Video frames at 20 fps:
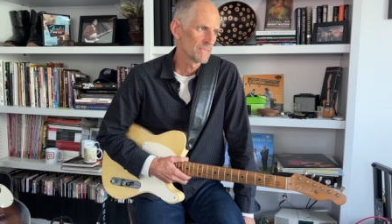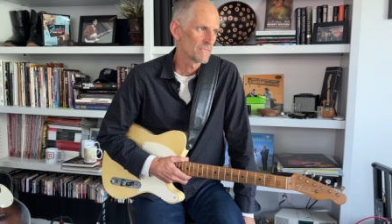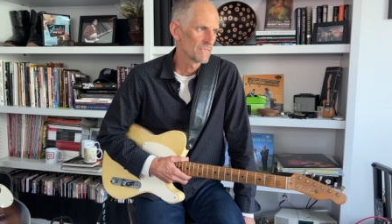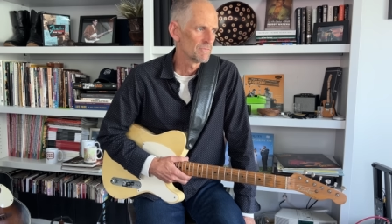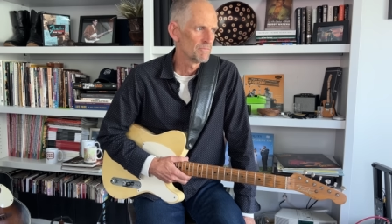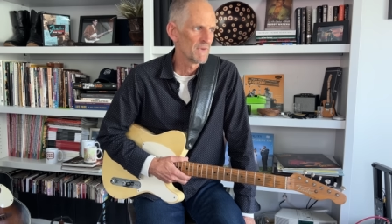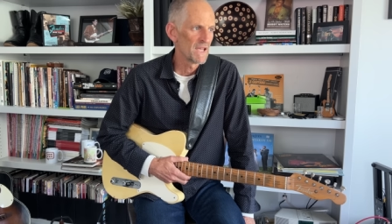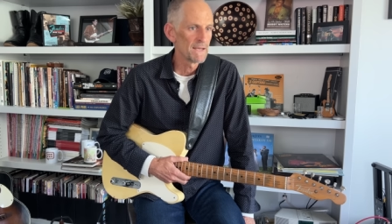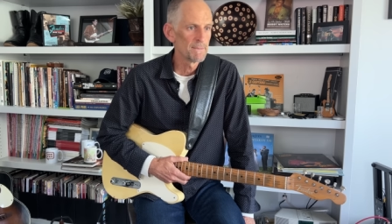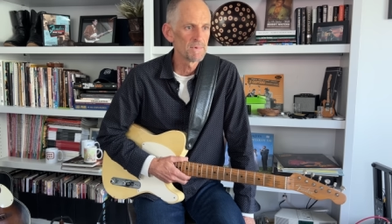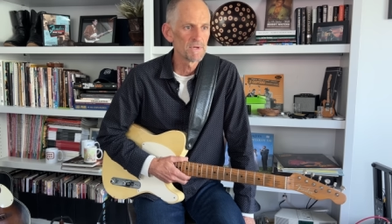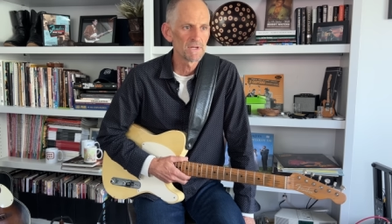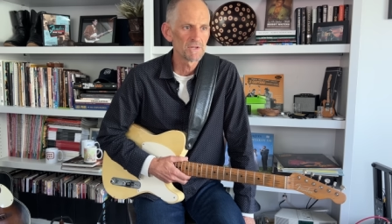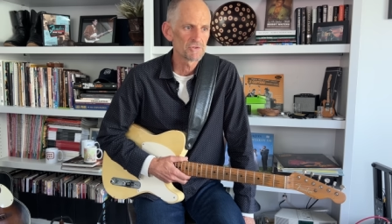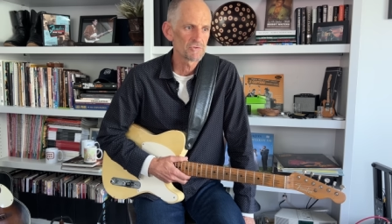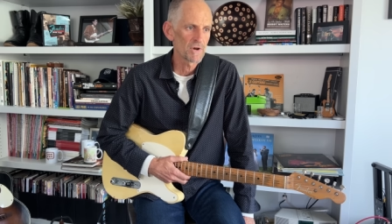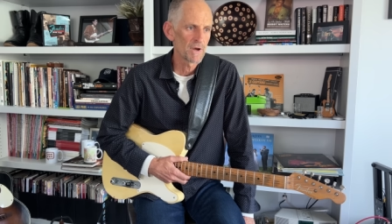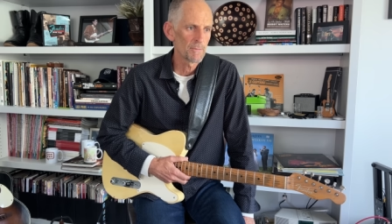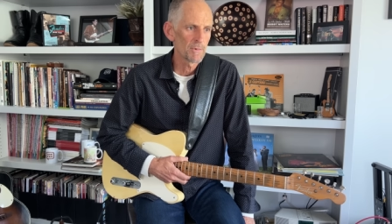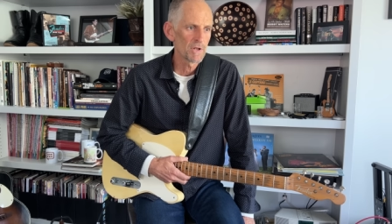maybe a
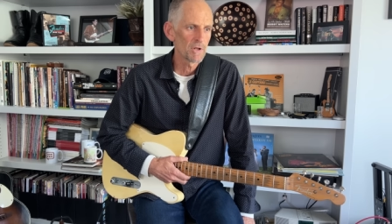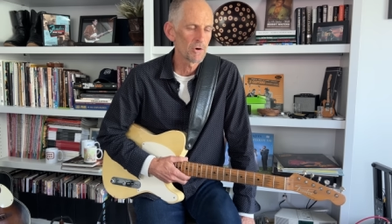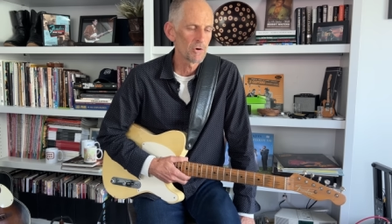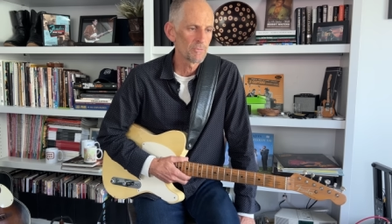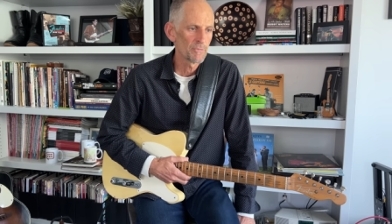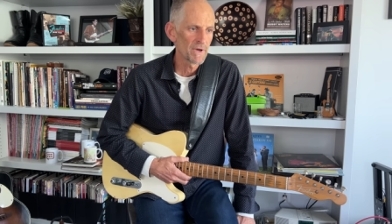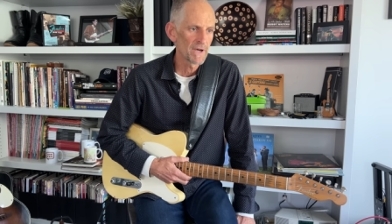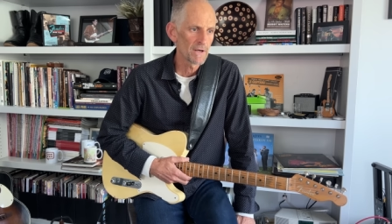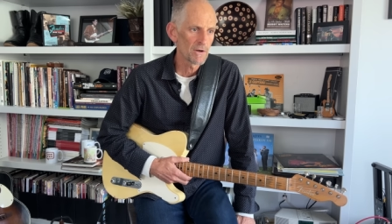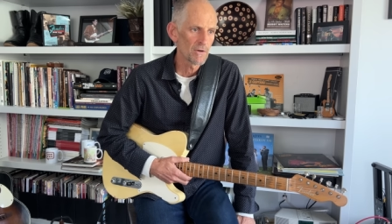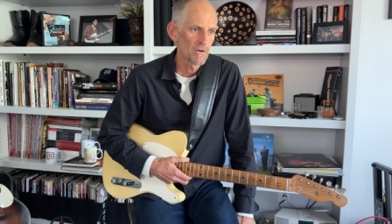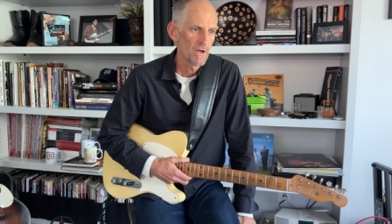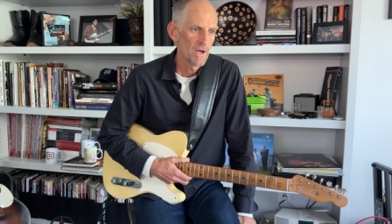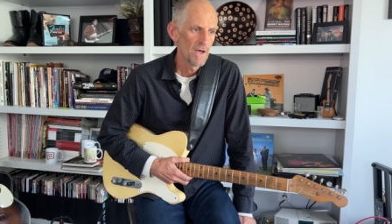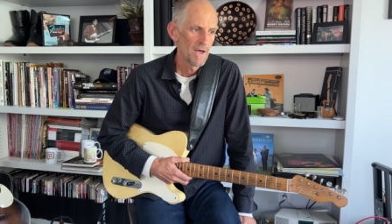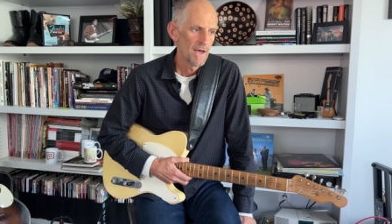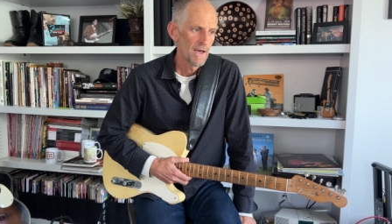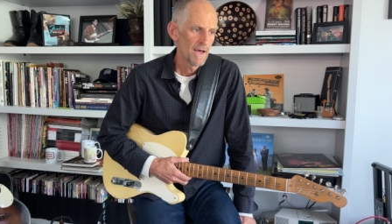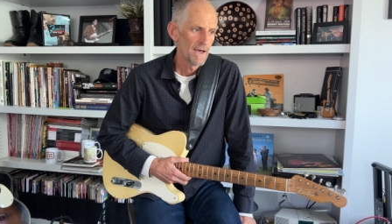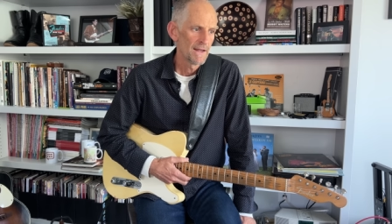tremolo pedal,
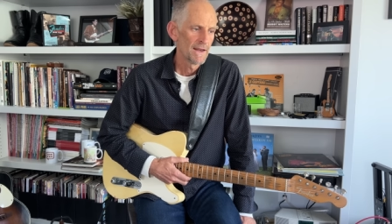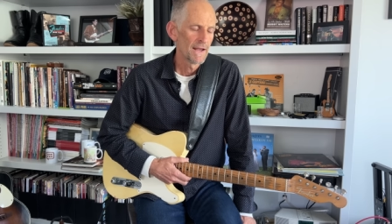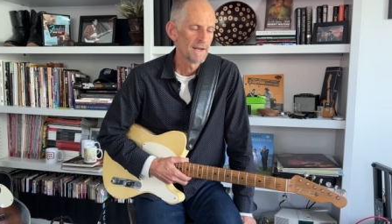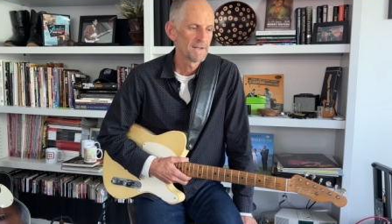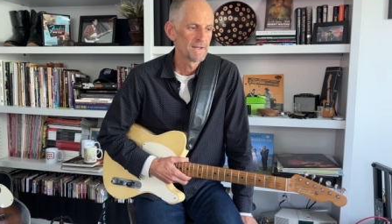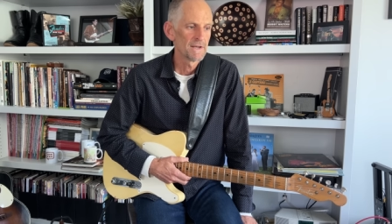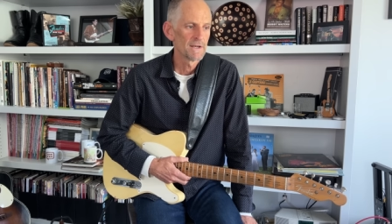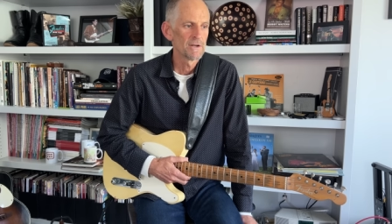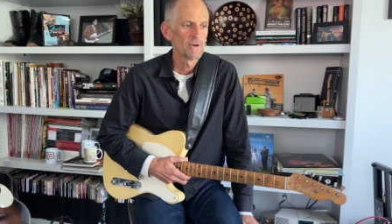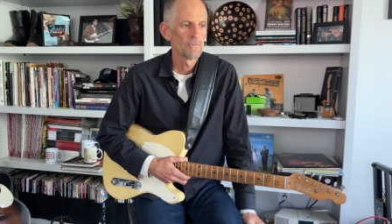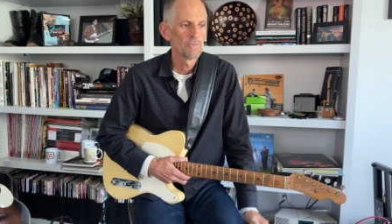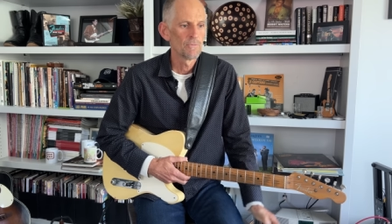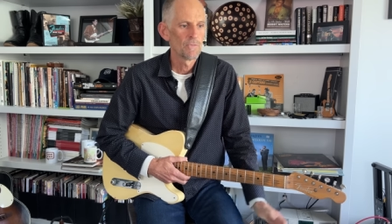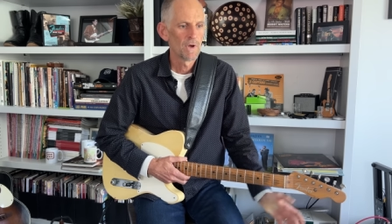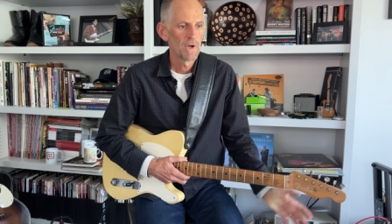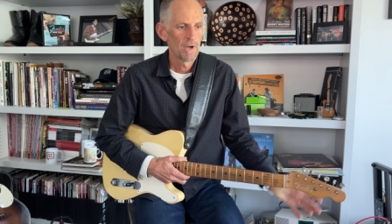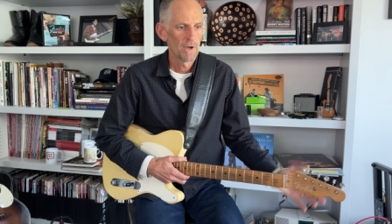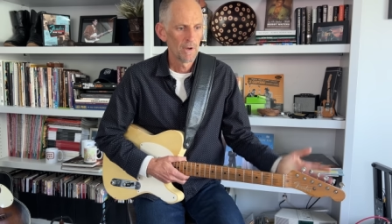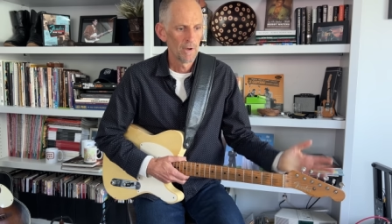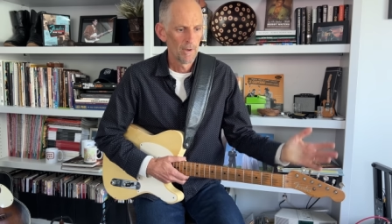and I'd get a
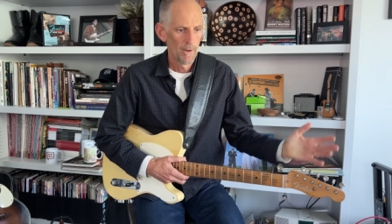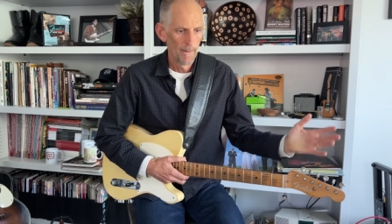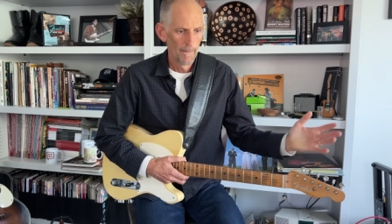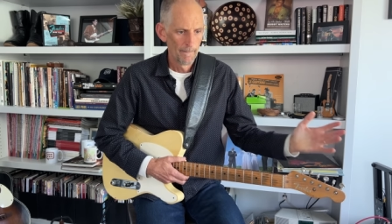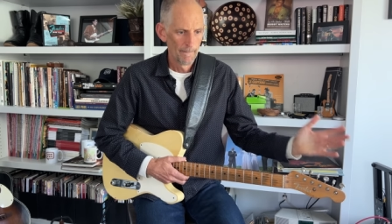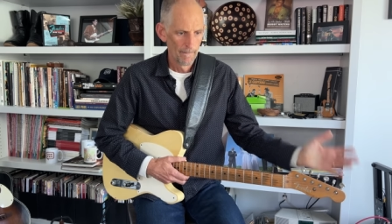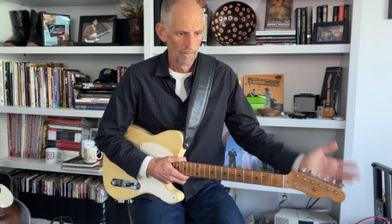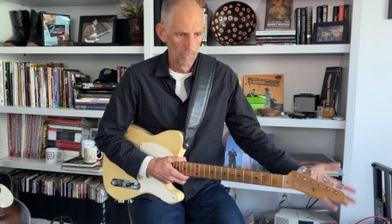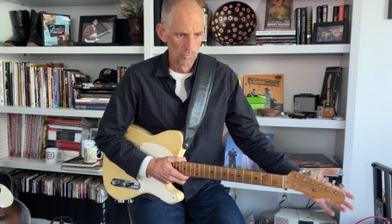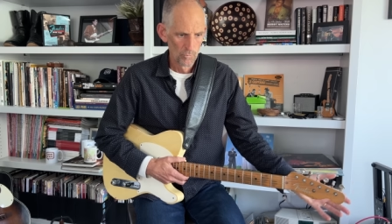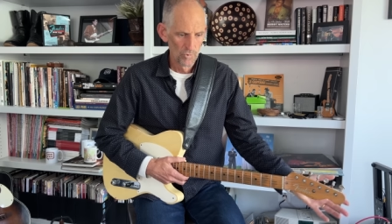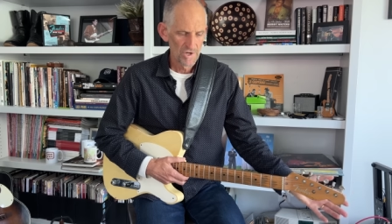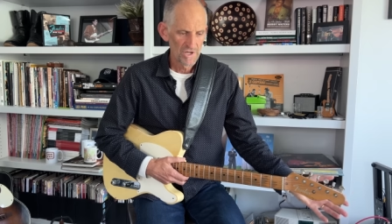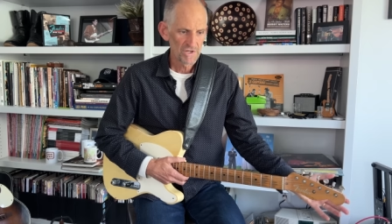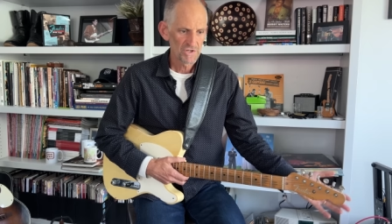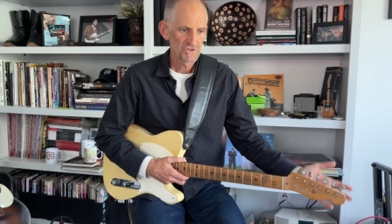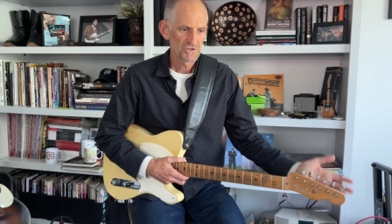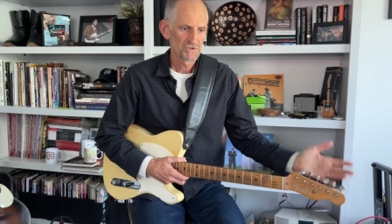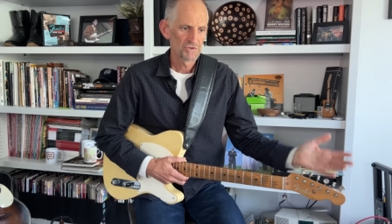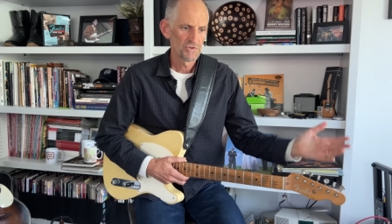
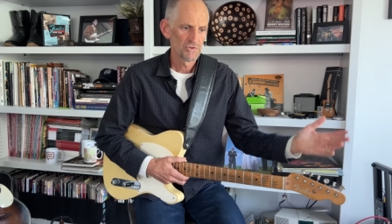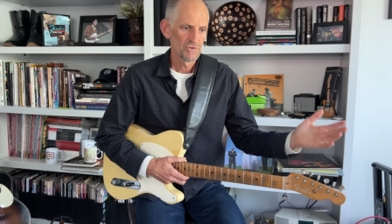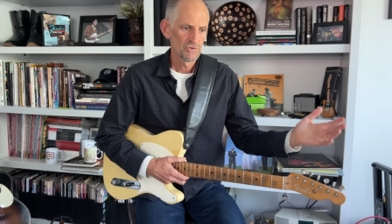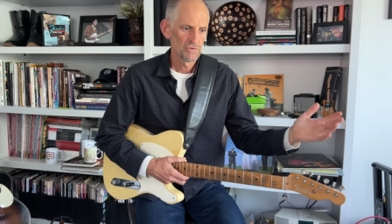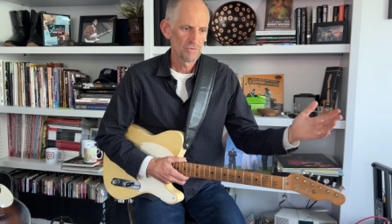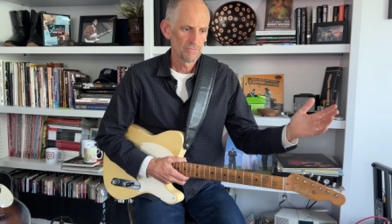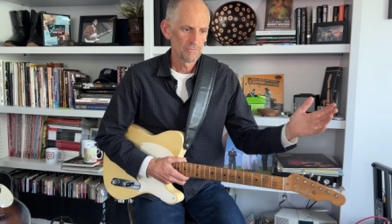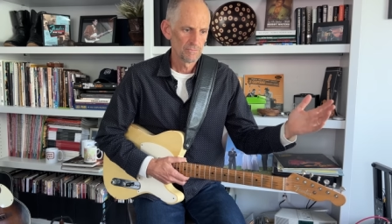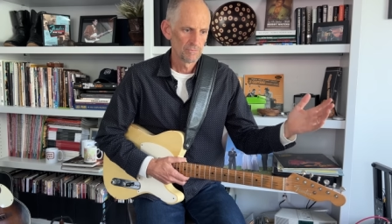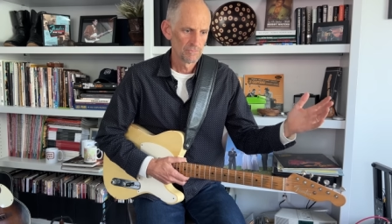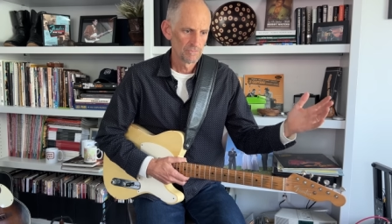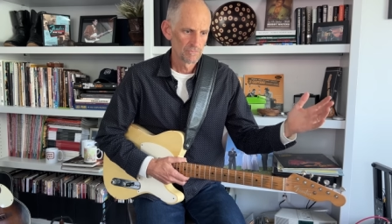reissue